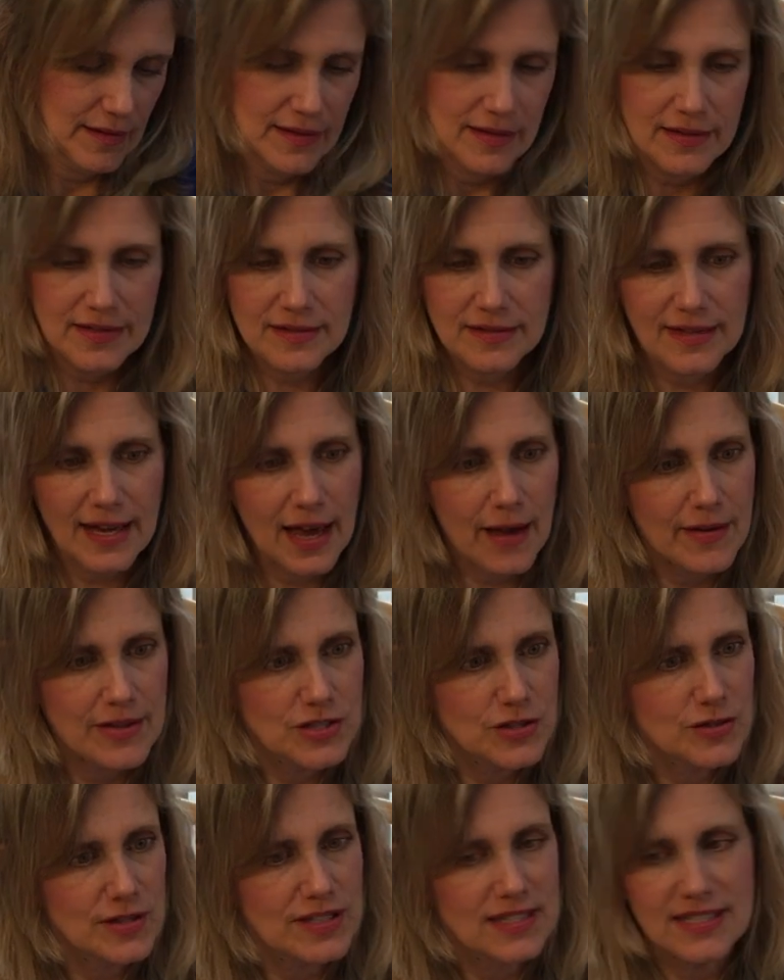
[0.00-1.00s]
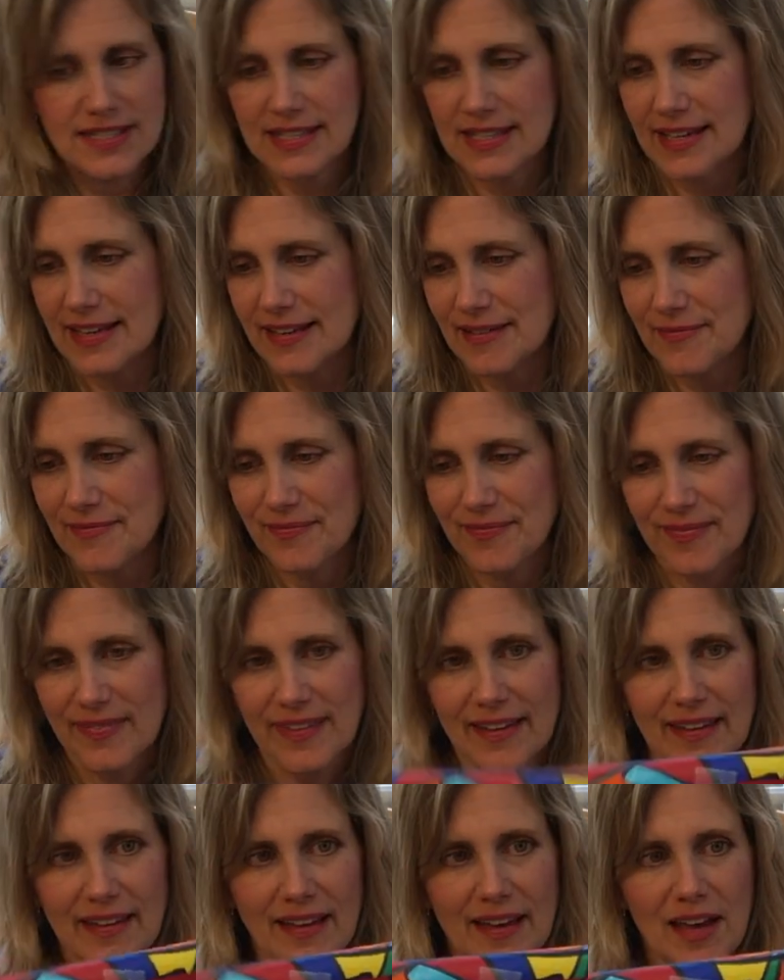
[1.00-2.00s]
So now, as you can see,
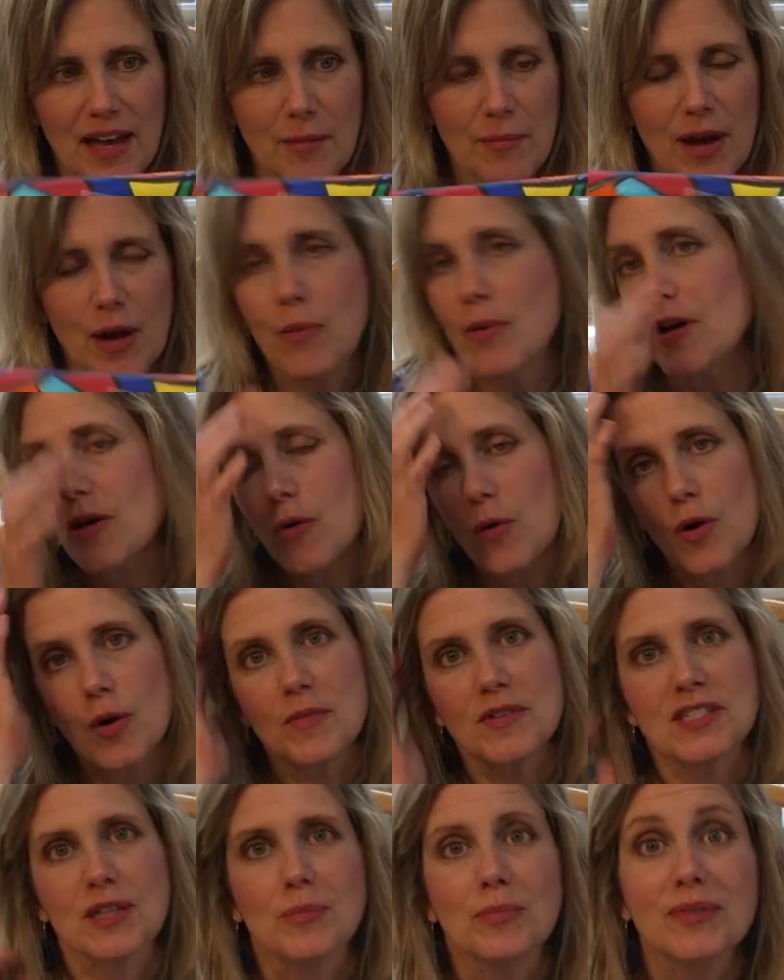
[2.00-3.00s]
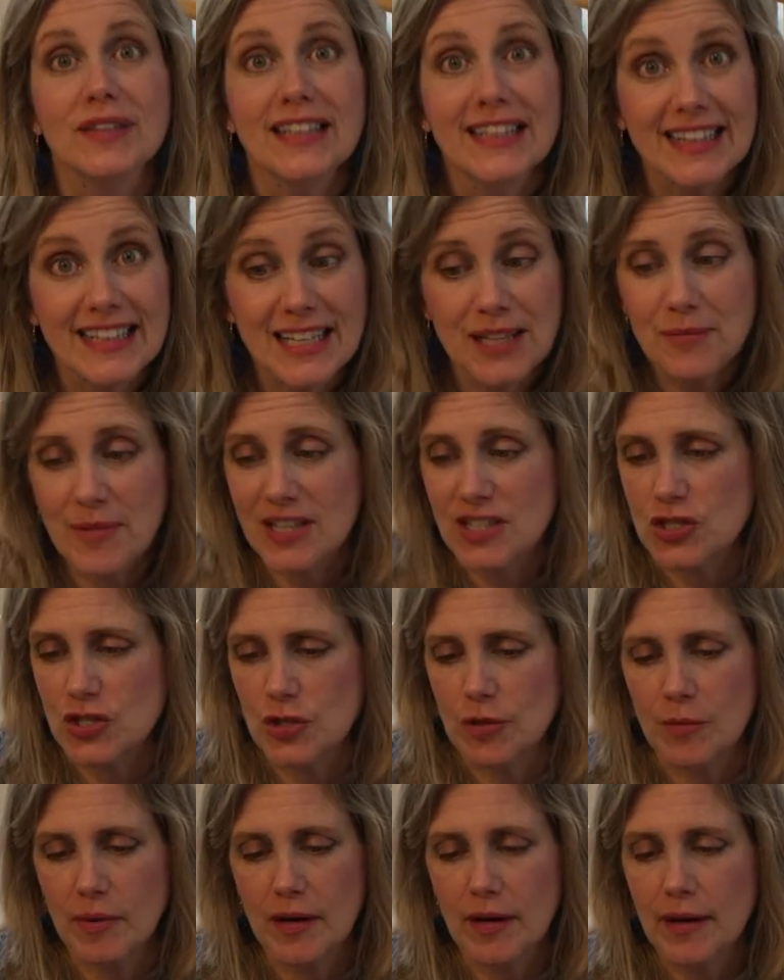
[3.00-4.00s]
my wiggle worm is completely in my tube.
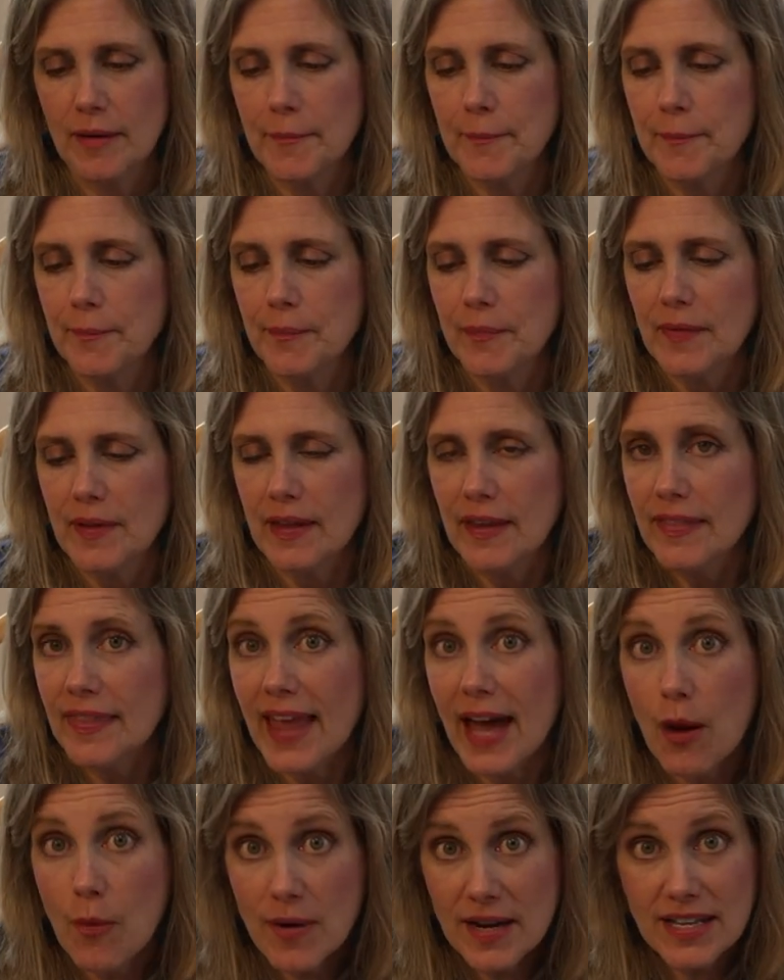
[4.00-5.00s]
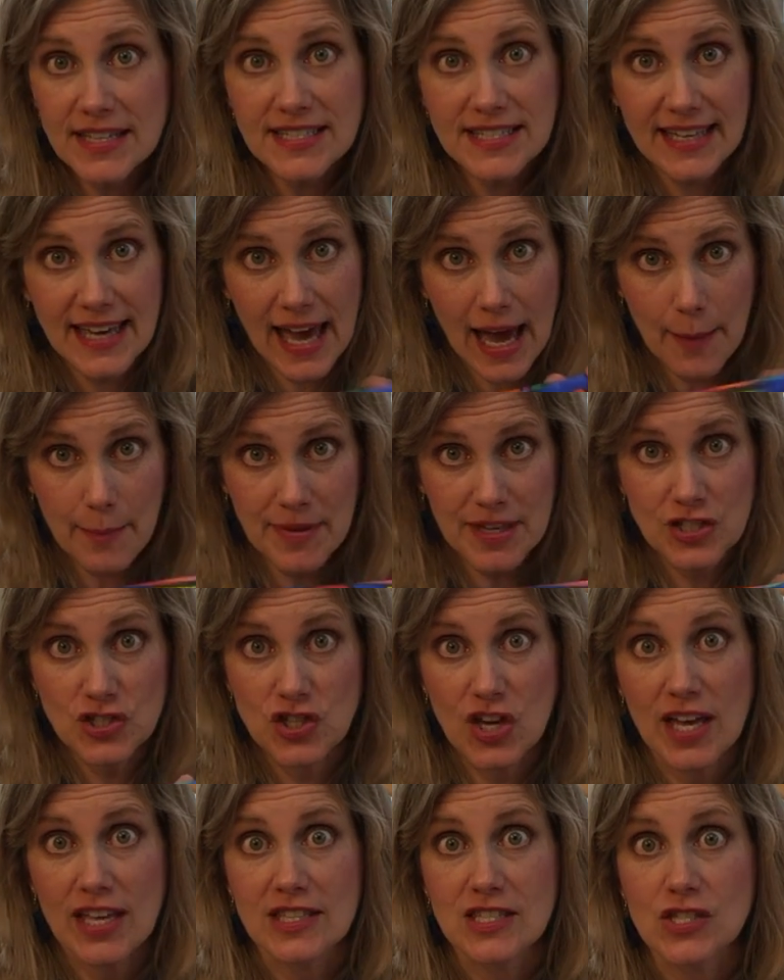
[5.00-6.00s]
Now Now we need to cap each
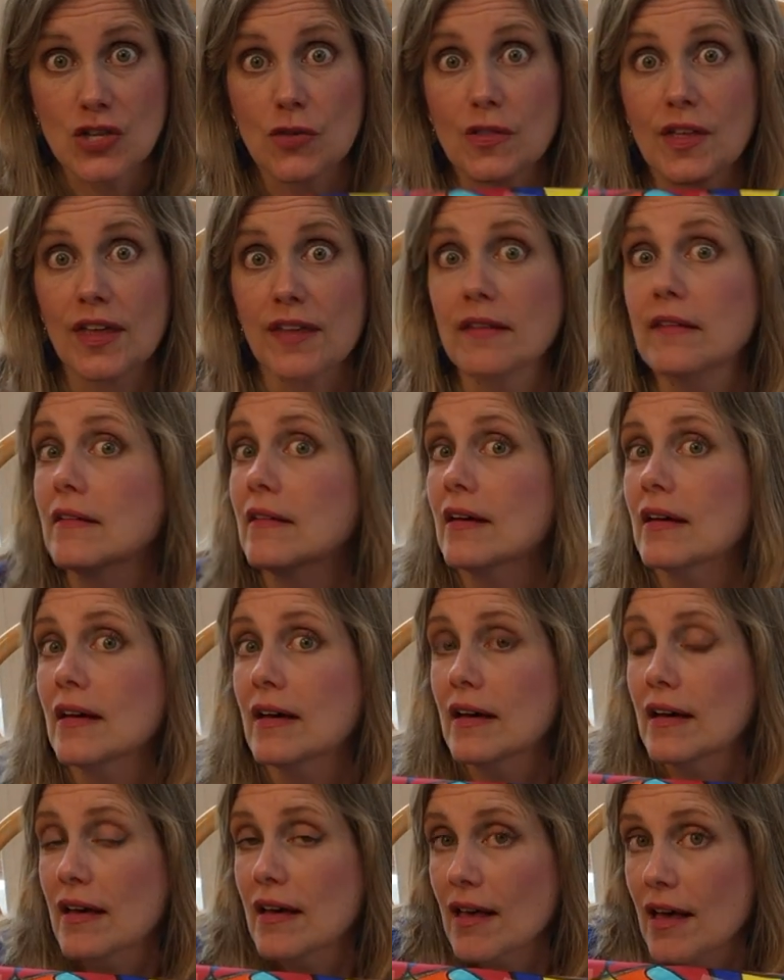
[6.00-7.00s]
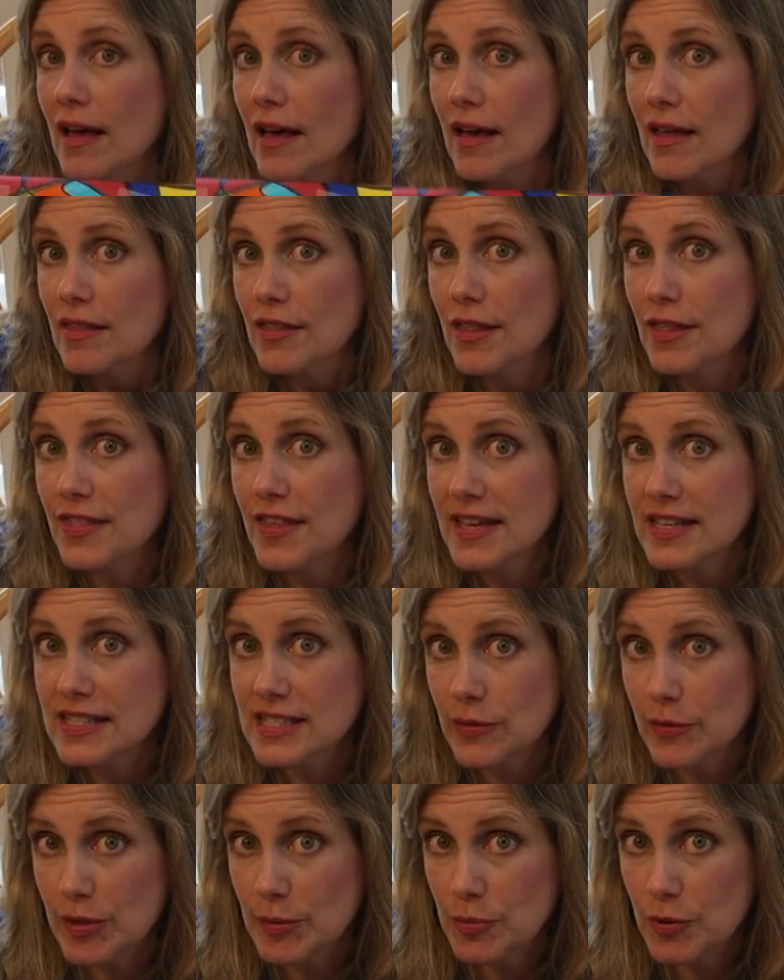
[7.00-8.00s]
end so that the things that
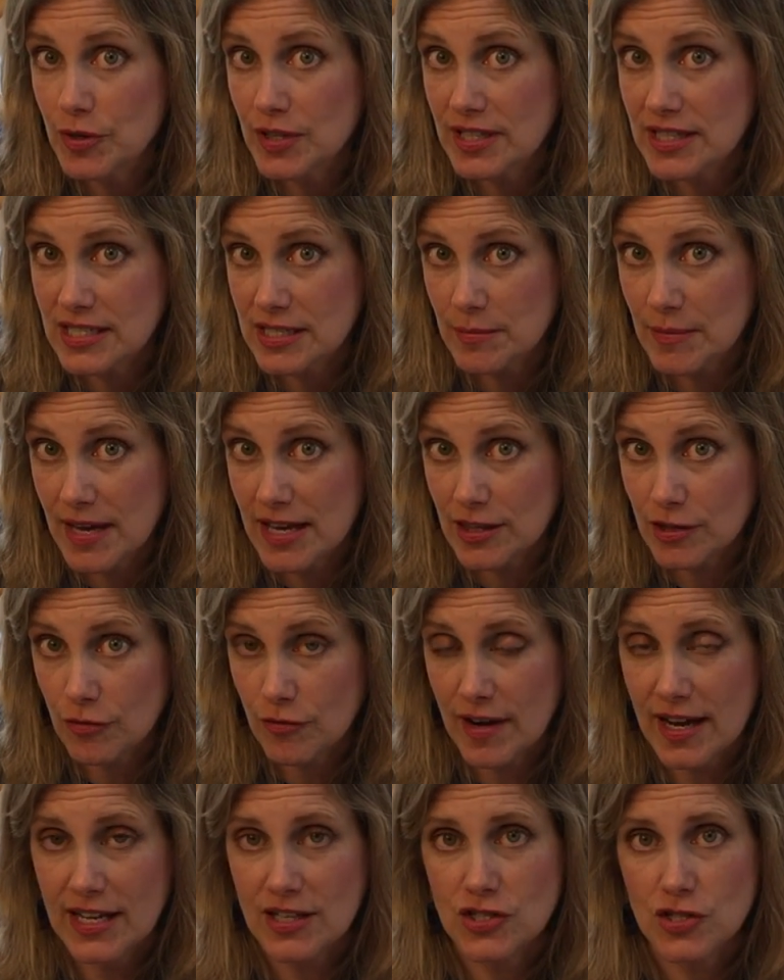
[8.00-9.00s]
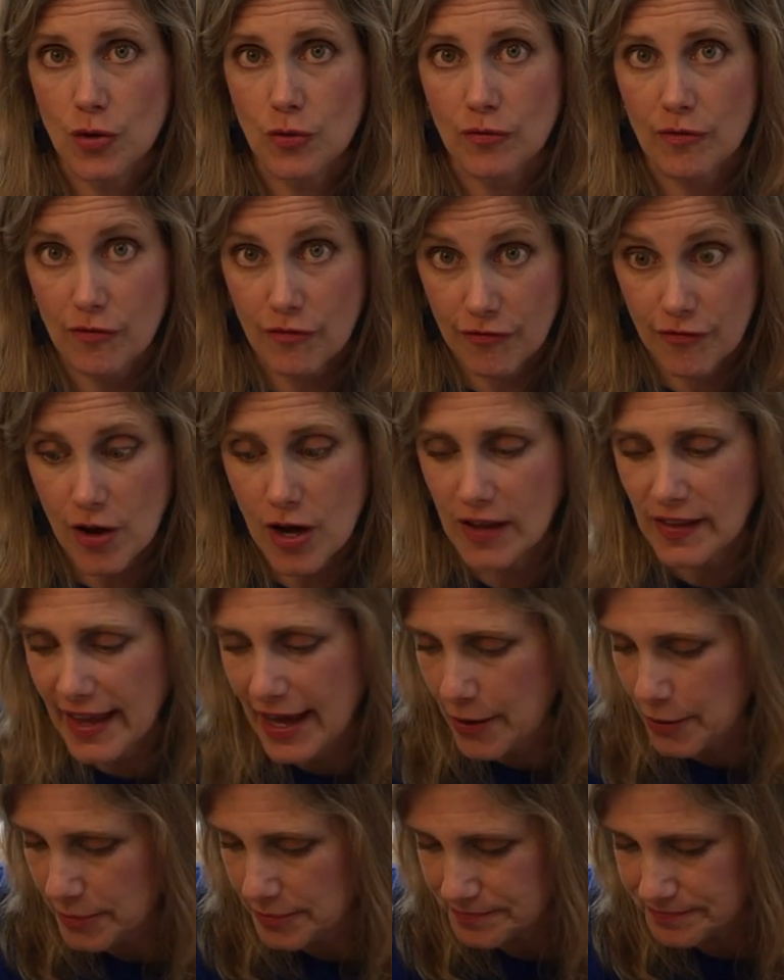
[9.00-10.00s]
we put in to make the rain don't fall
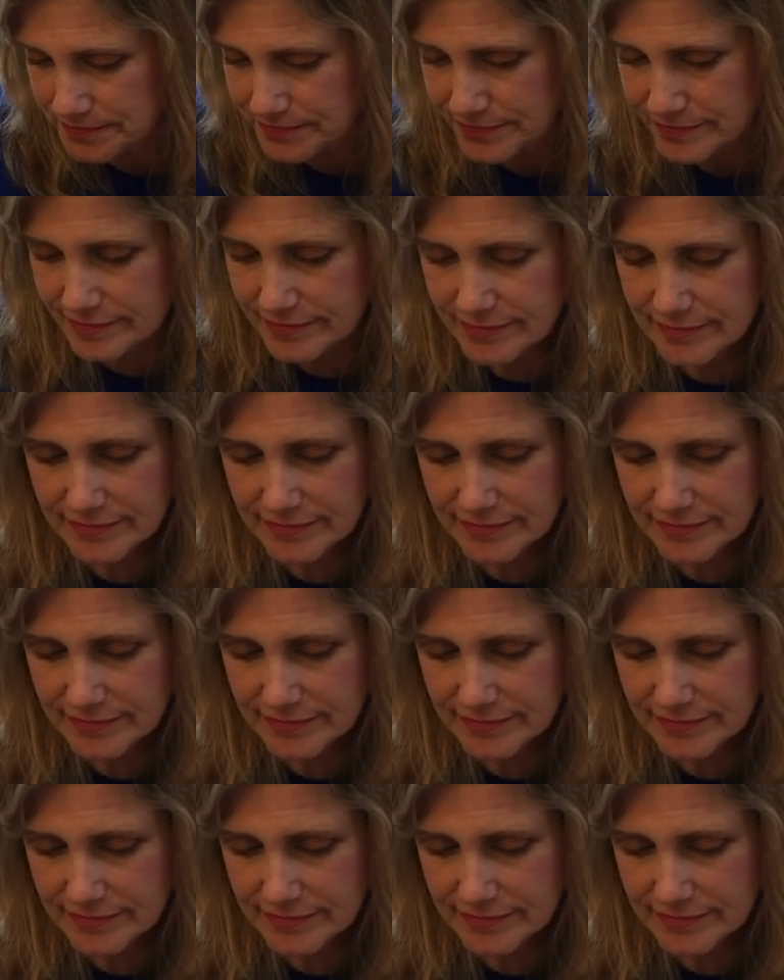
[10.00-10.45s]
out.